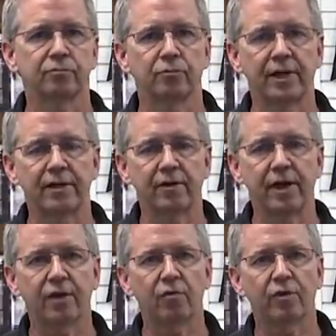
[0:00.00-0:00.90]
lay your
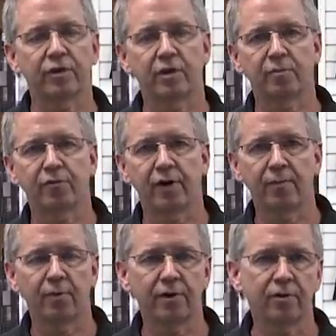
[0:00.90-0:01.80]
hand over on the double
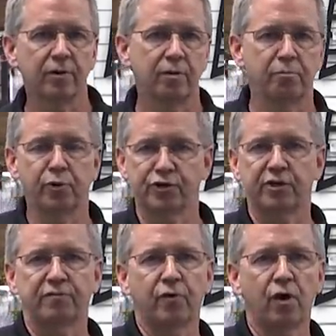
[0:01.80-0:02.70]
frame rail, push
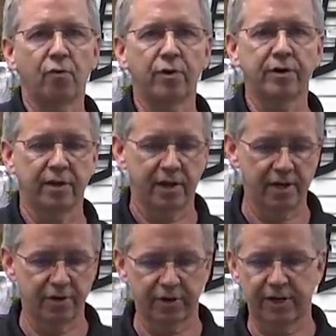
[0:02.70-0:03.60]
it forward,
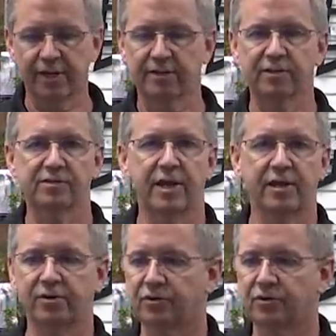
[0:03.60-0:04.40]
and you're gonna hit this handle.